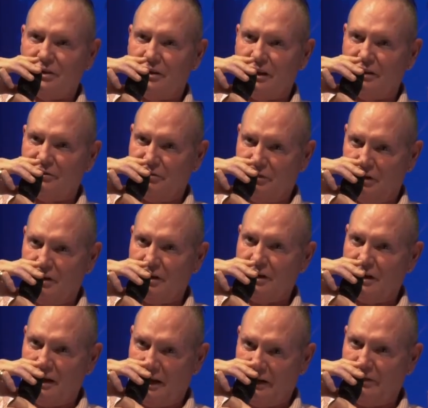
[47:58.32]
Not that
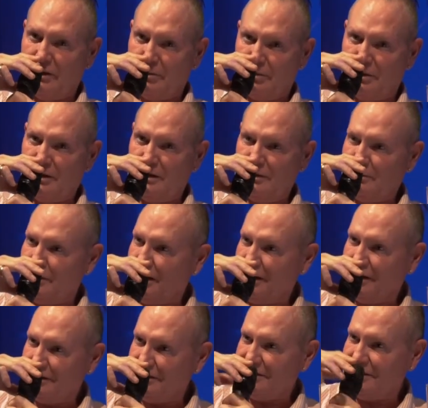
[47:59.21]
fucking clever, believe
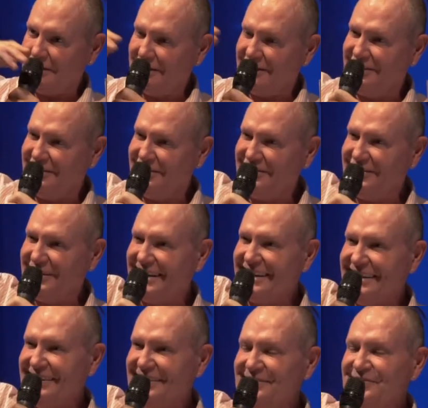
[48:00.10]
me, honestly.